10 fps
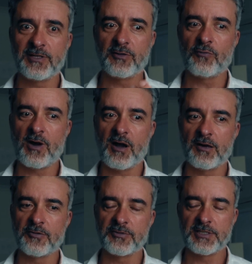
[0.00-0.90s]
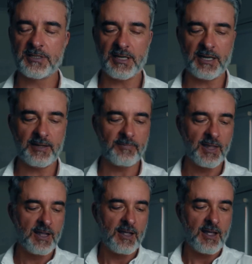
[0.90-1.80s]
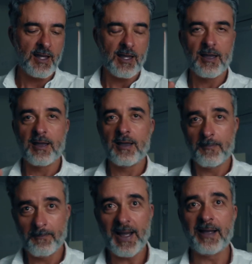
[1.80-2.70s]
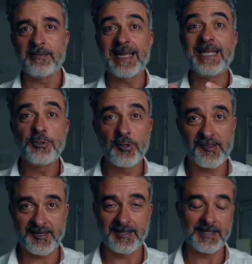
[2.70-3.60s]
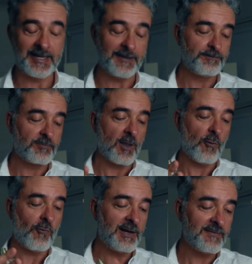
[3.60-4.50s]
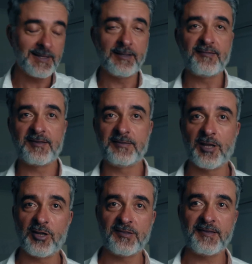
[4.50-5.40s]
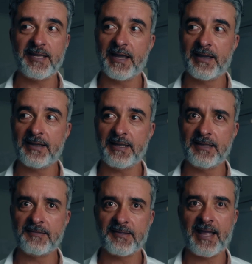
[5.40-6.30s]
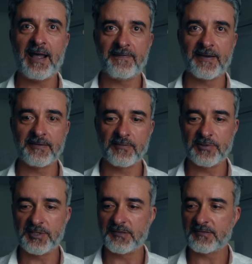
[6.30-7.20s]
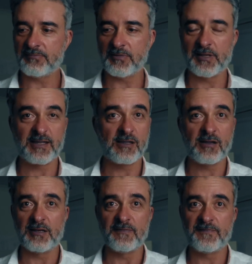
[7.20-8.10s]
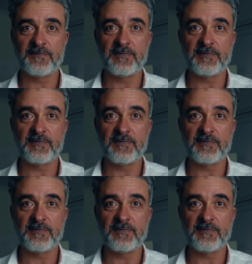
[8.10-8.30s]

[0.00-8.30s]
in the wild. But interestingly, one of the listed notes here is heather, which is like a kind of,